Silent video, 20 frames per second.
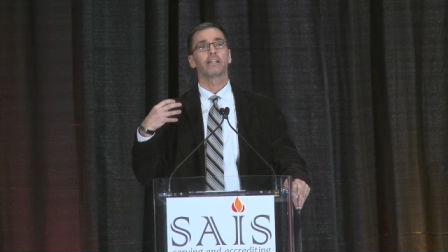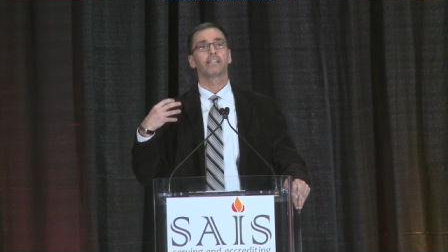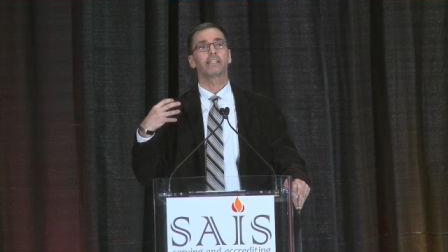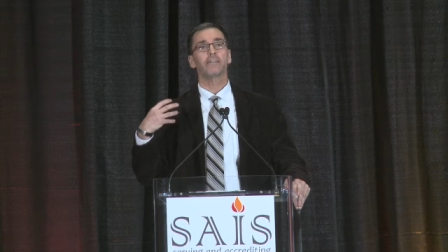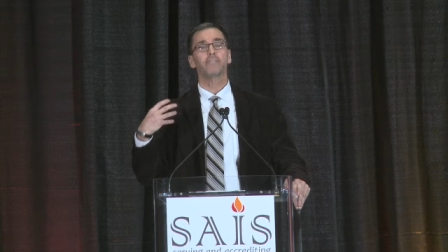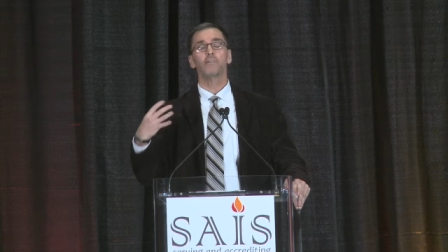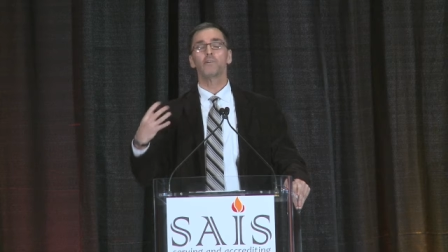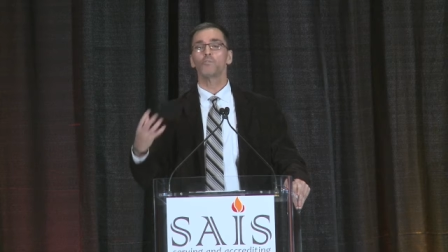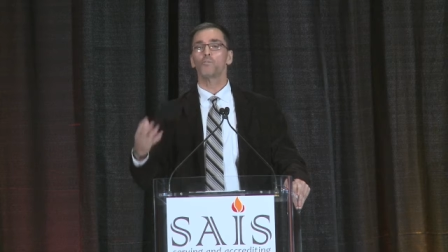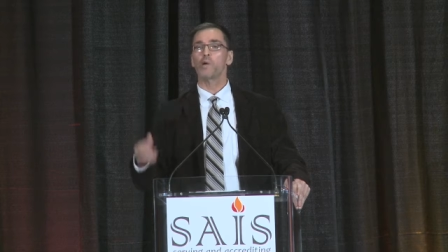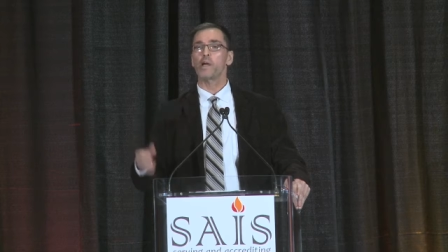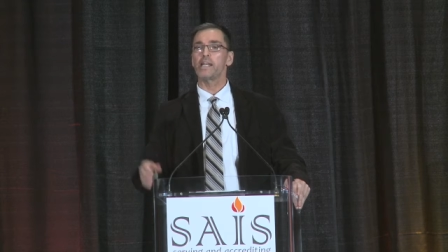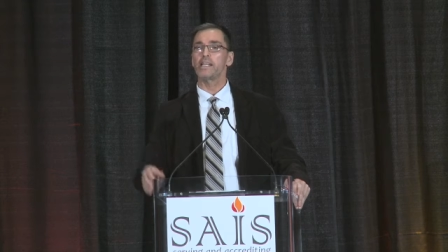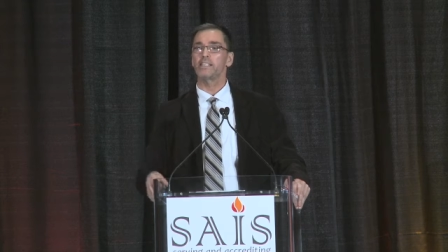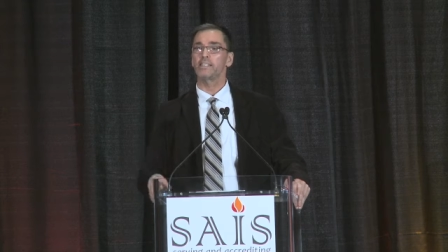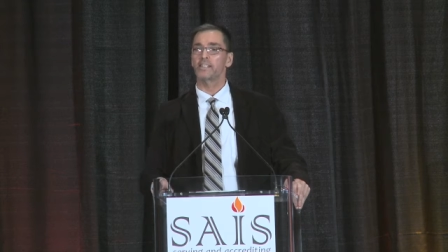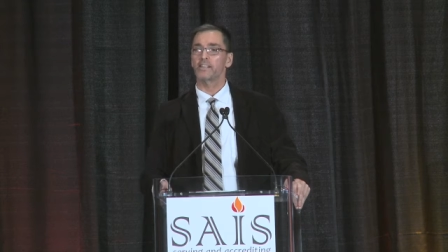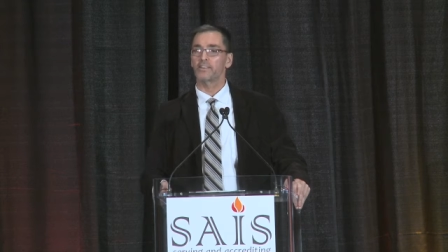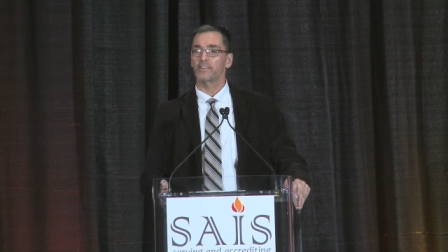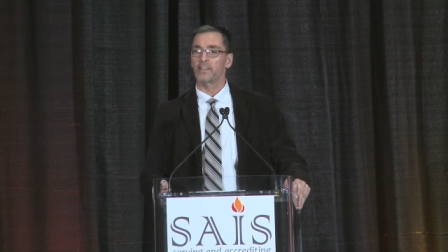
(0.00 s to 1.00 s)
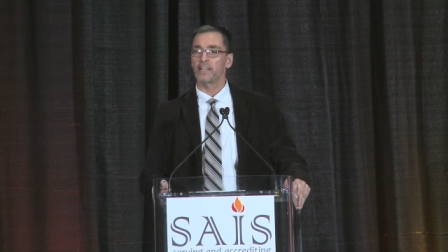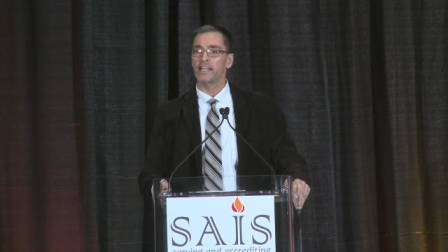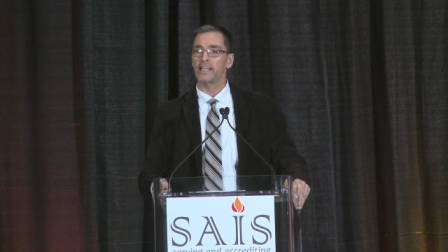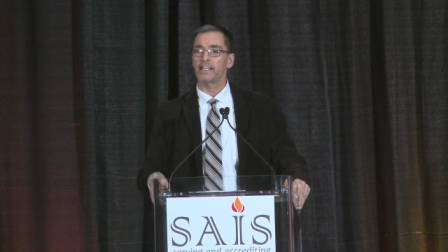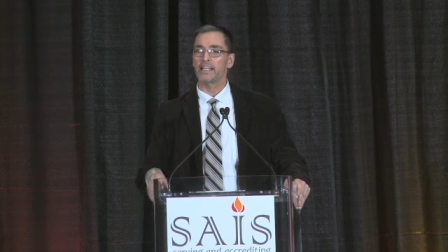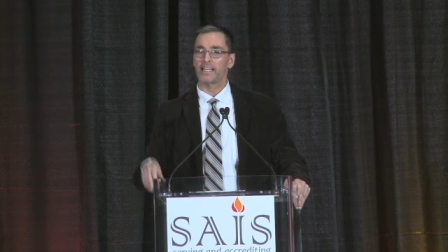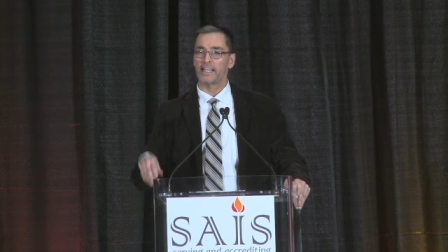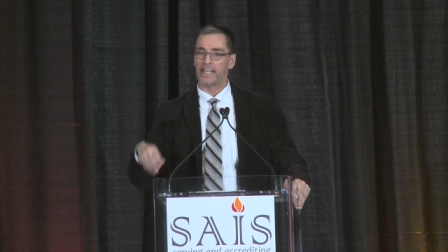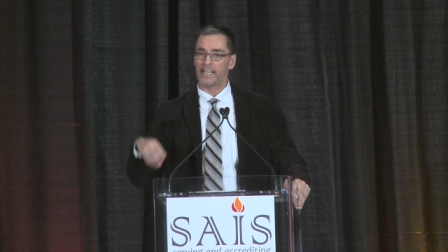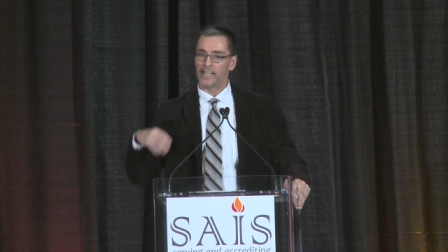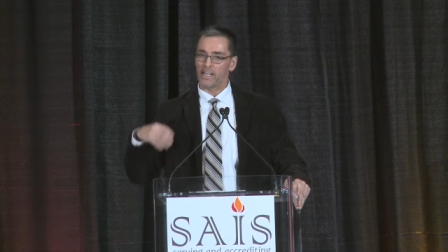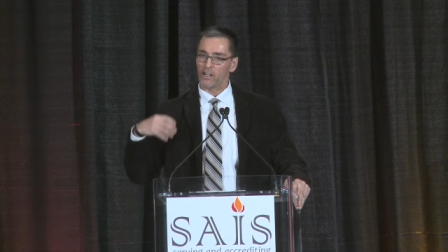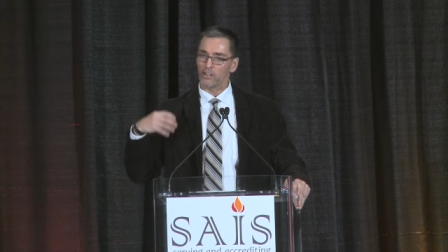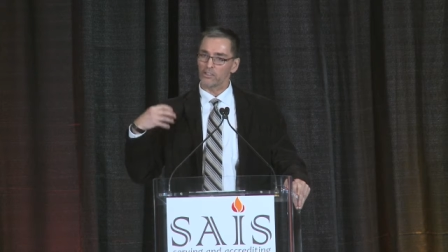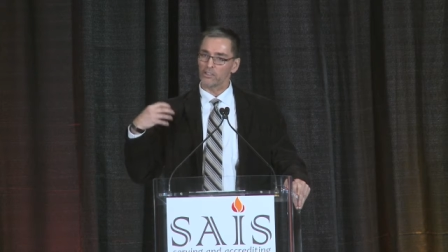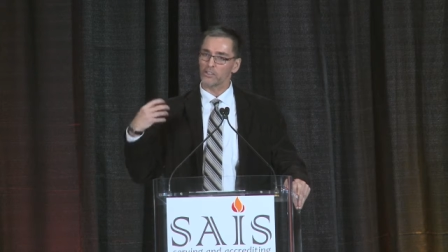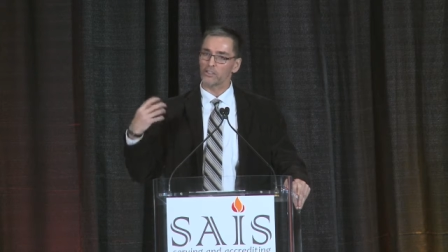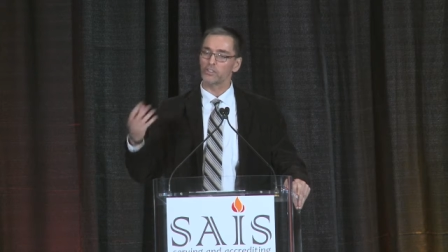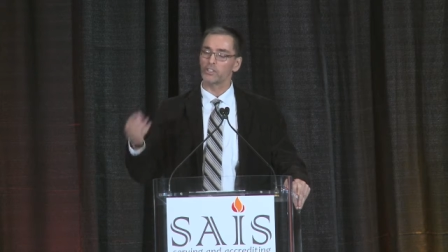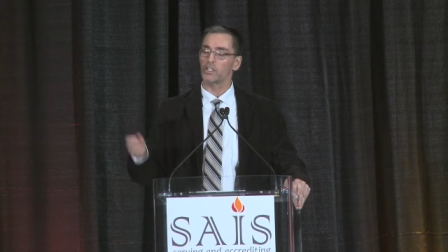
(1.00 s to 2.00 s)
different ways to think, and they
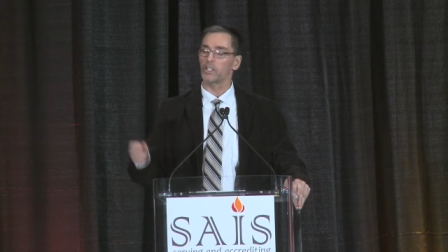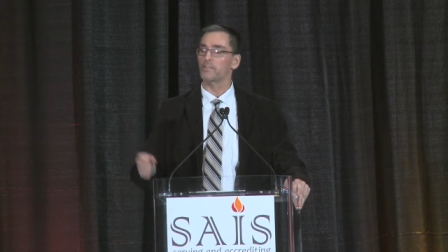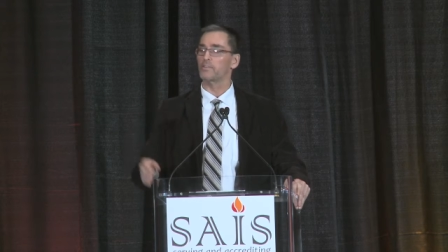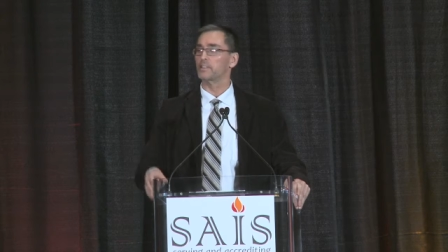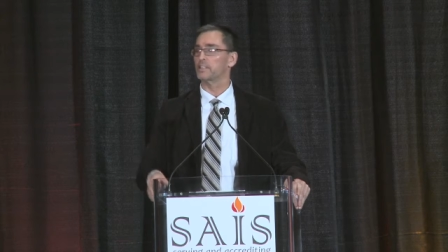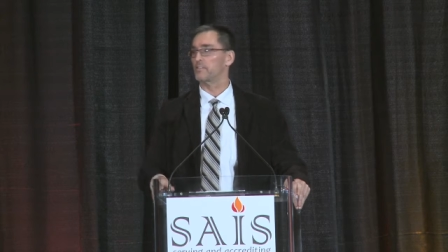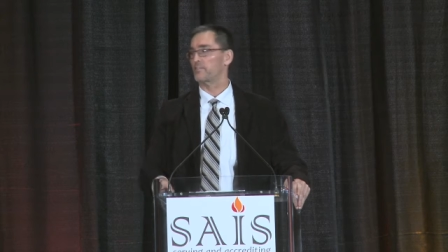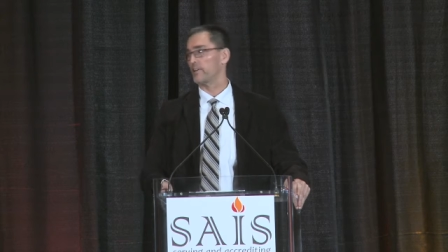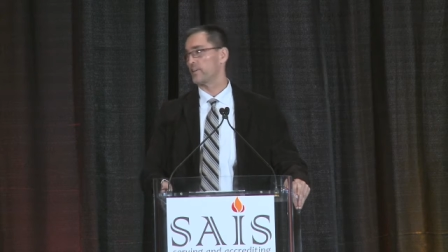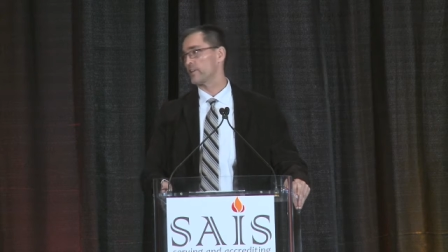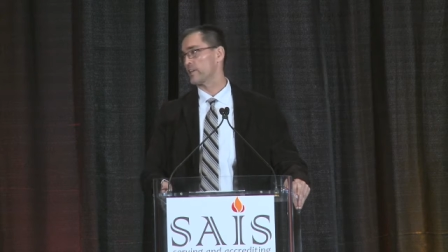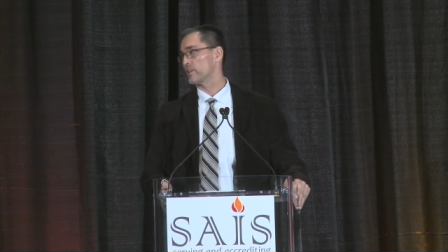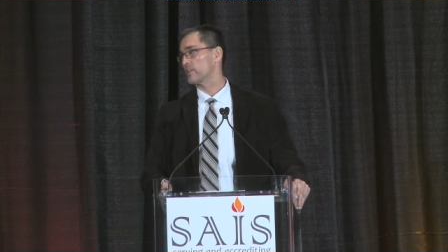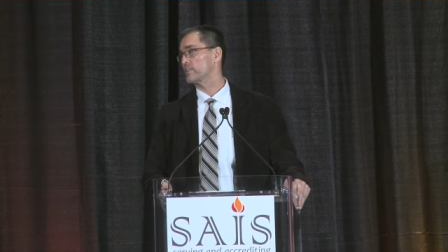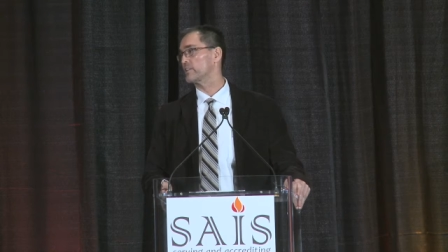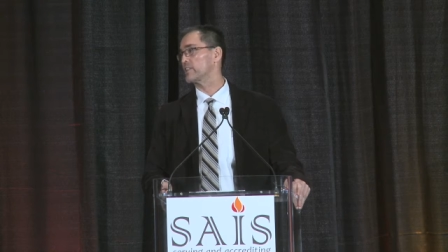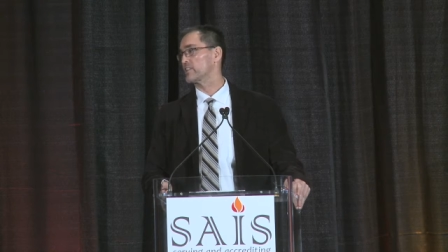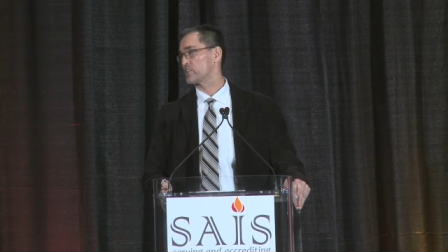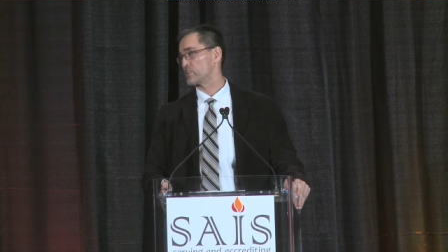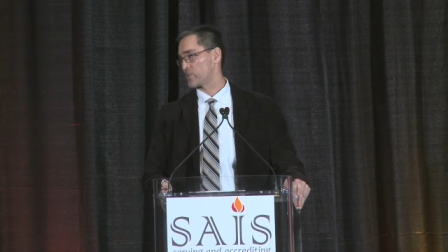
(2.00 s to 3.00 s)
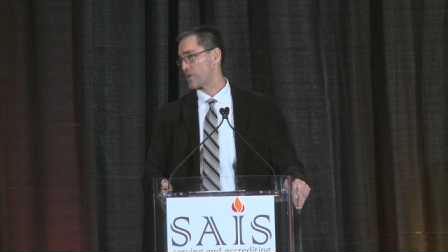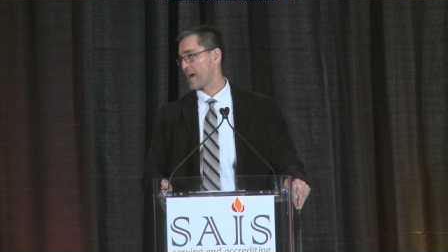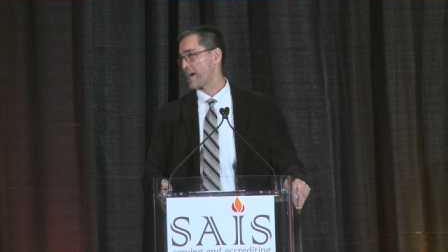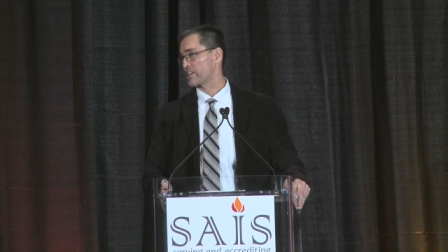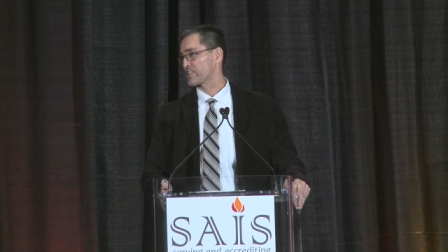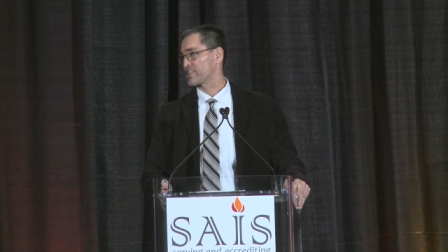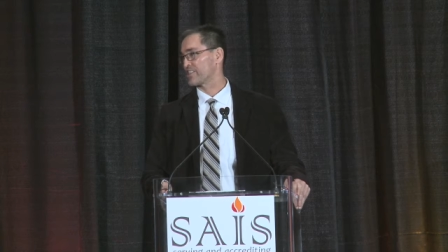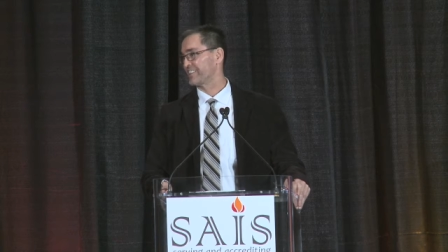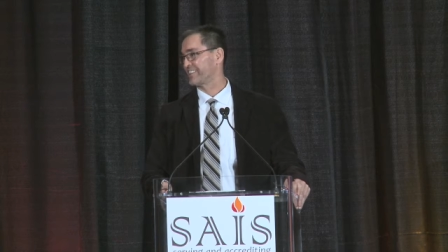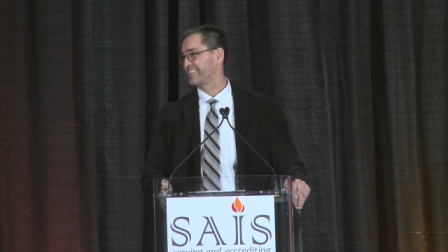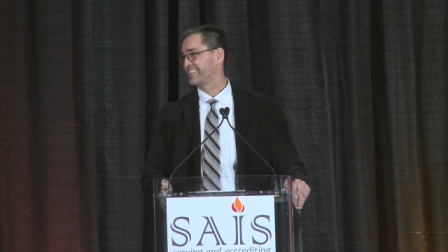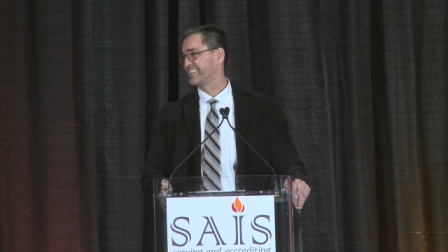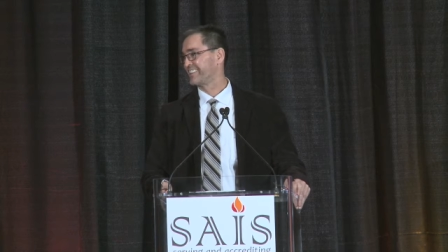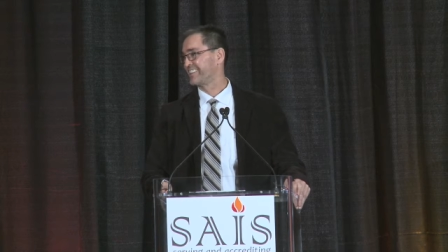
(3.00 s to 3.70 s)
also serve as a very good distraction